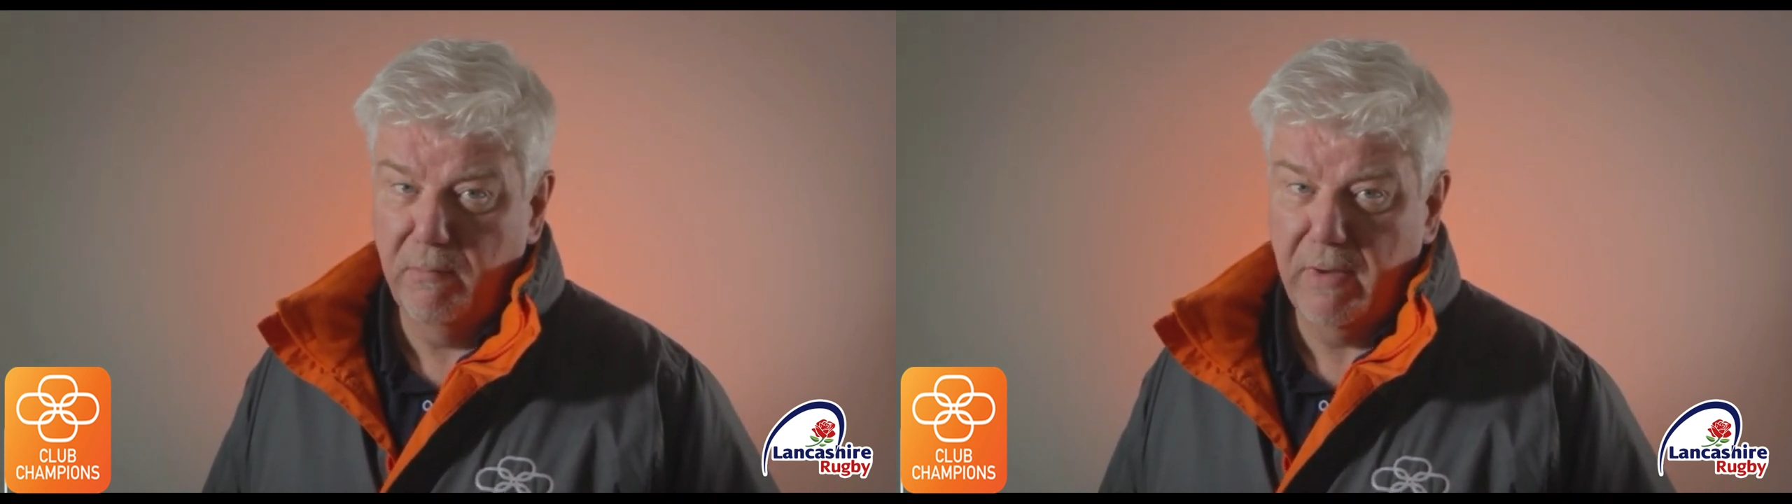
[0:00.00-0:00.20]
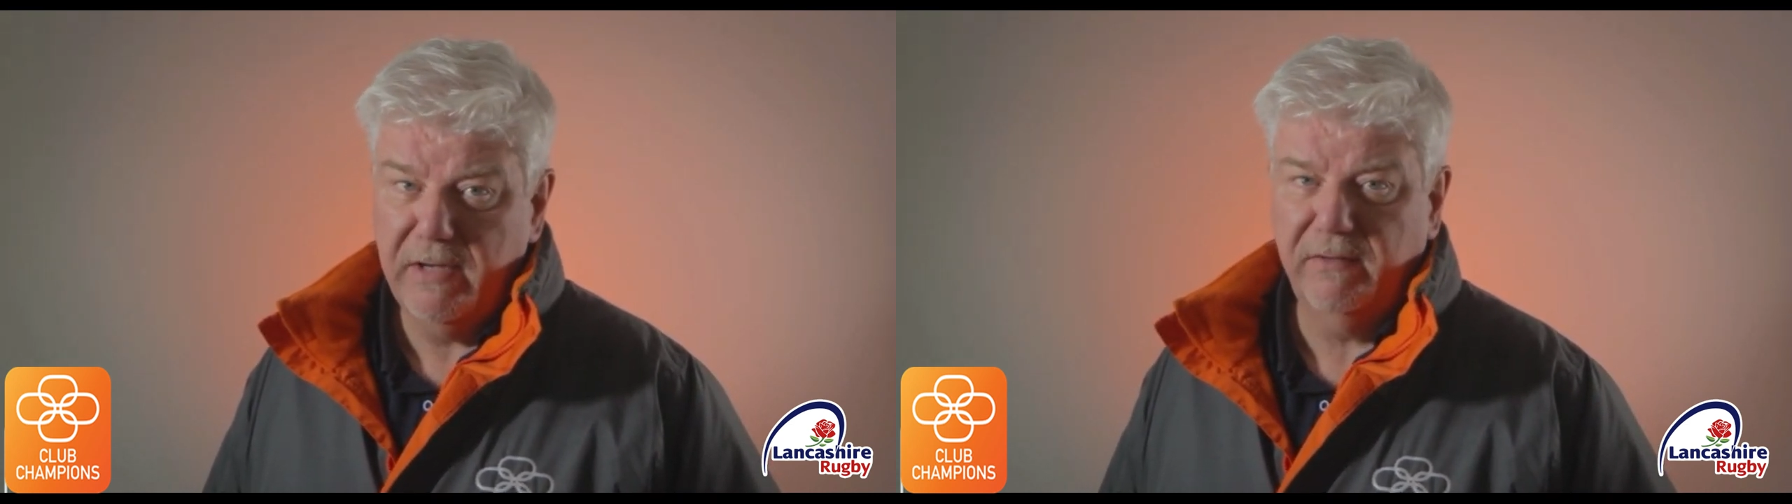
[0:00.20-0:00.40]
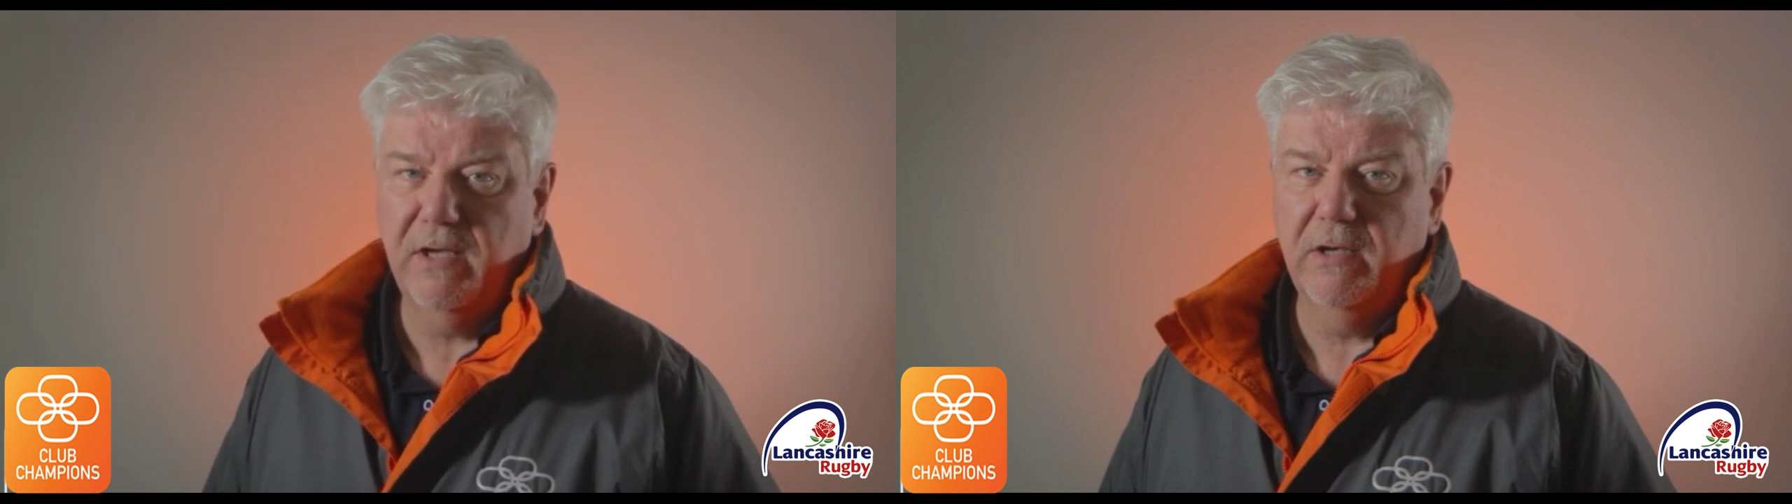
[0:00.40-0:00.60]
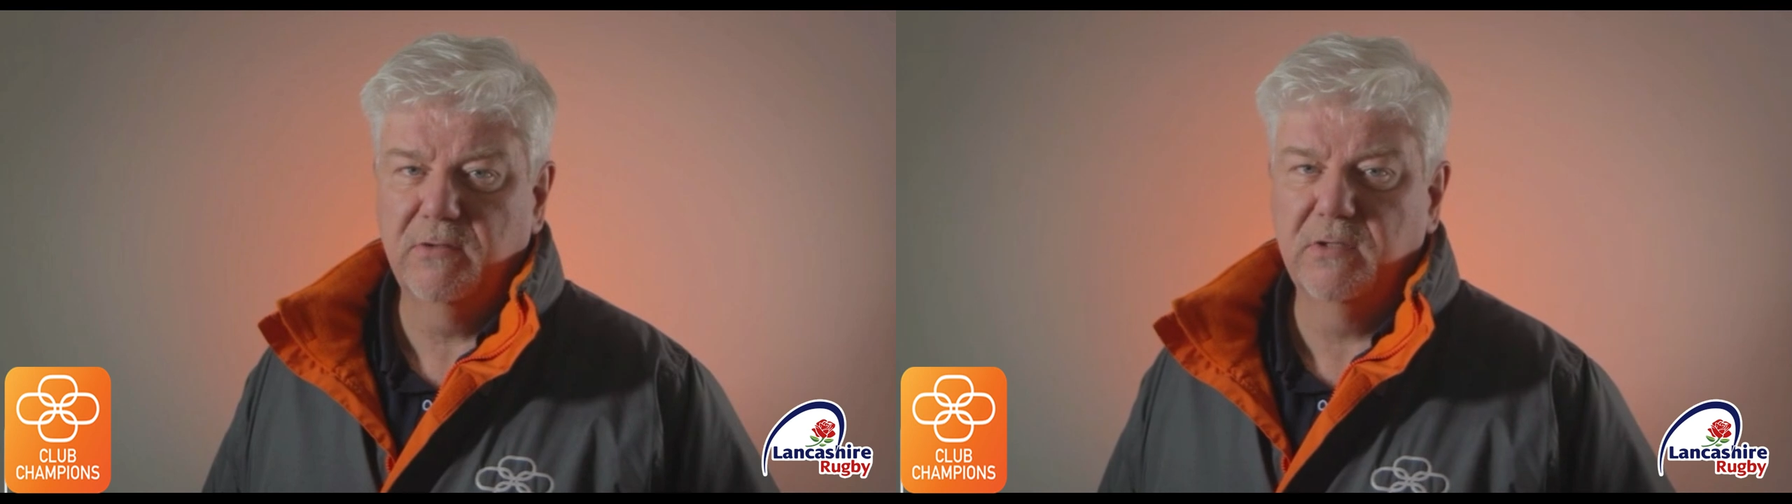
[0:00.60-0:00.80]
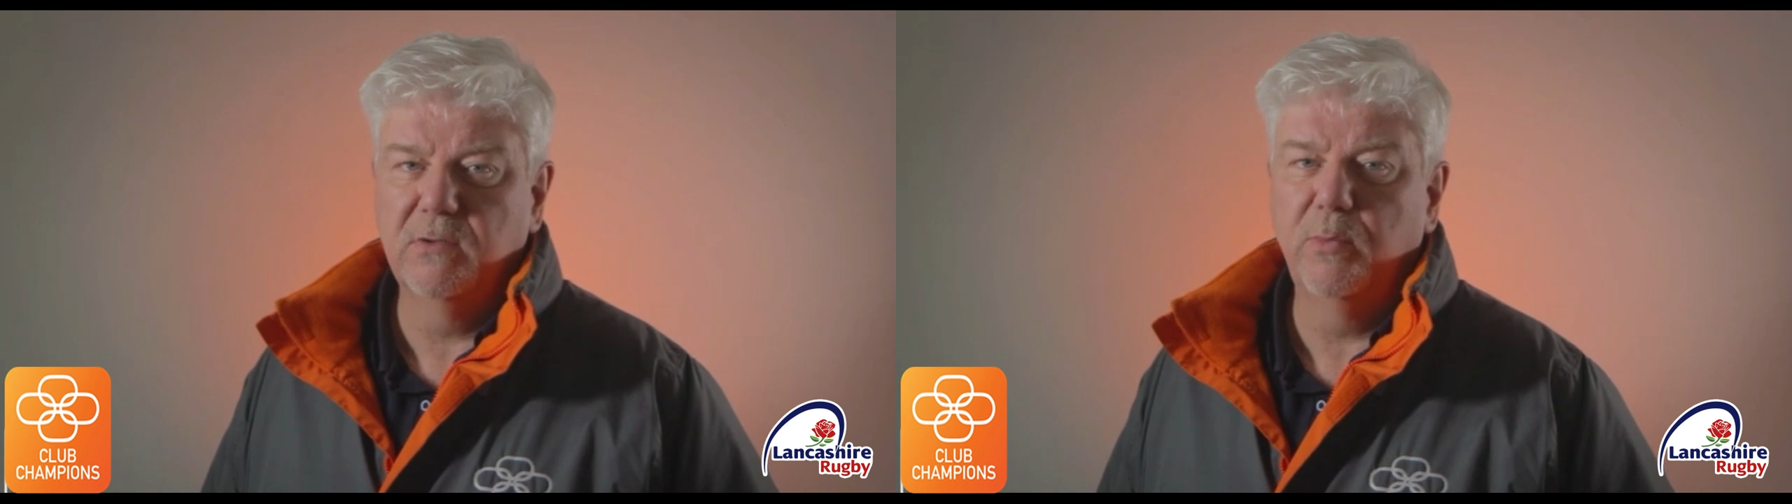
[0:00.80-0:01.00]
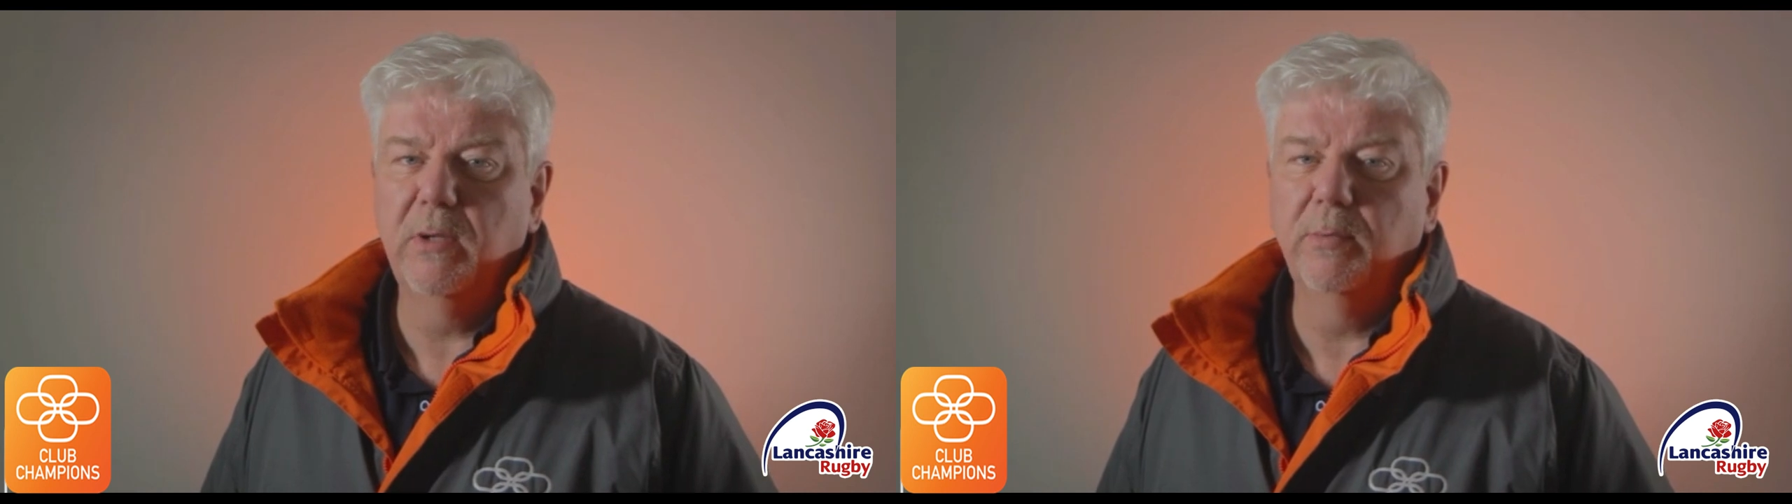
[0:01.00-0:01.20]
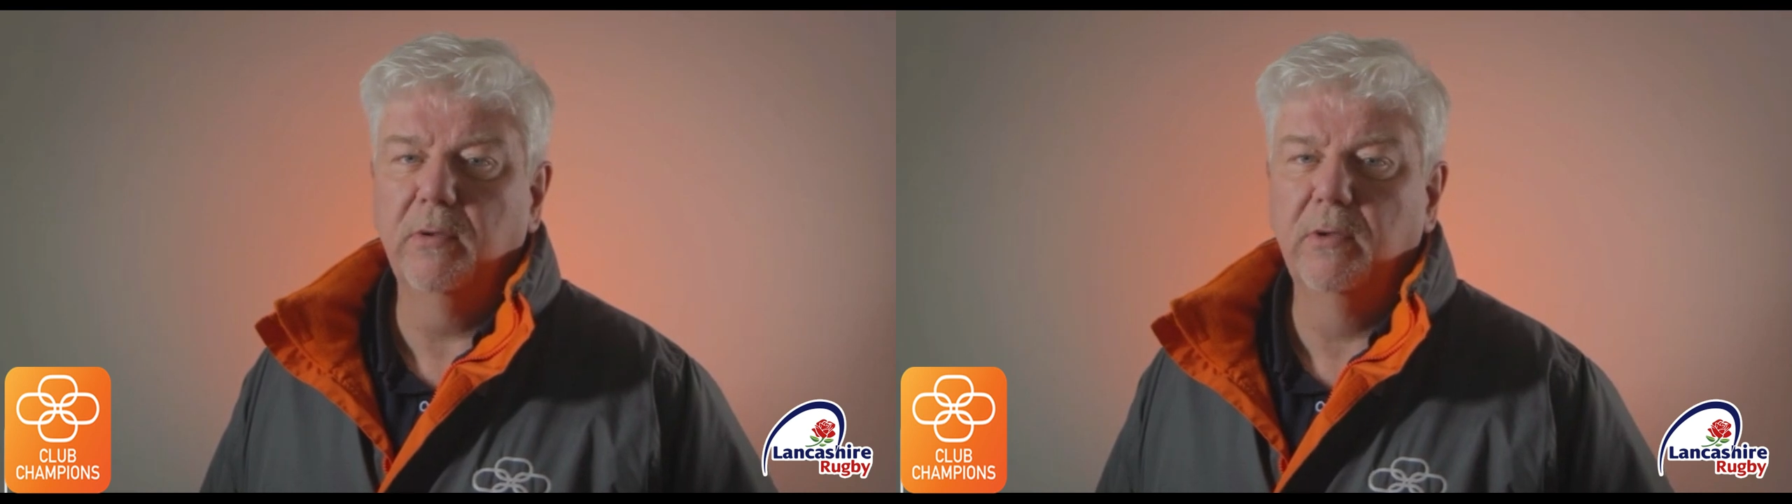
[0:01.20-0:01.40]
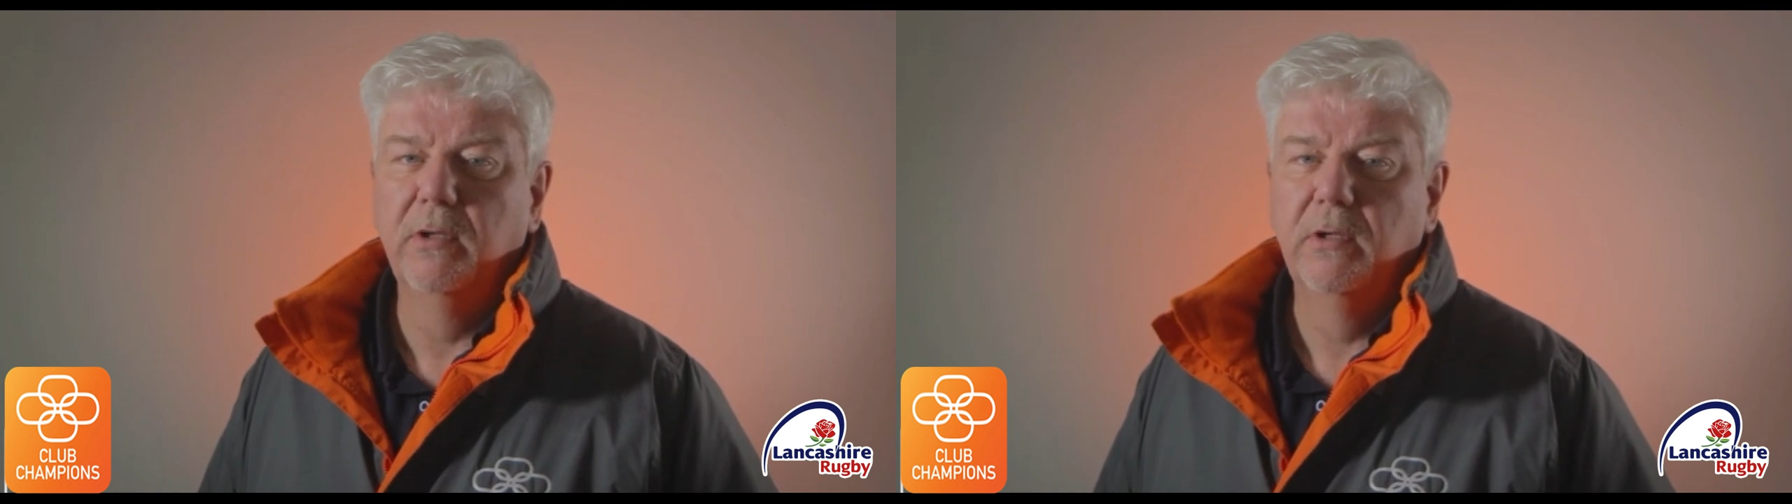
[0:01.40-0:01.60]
many thousands of people.